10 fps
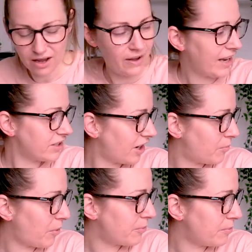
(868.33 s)
Oh, actually,
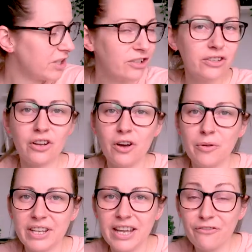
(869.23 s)
I probably should have
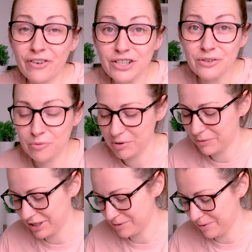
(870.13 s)
got the original
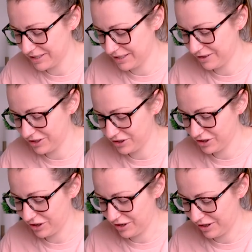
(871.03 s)
Pumpkin Spice Zero to
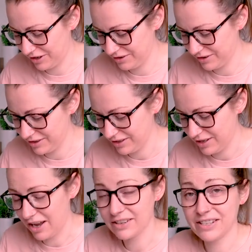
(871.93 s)
show you.
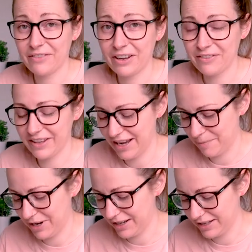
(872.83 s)
I'll see if I can find that
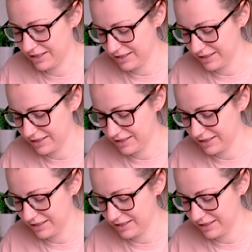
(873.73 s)
in a minute.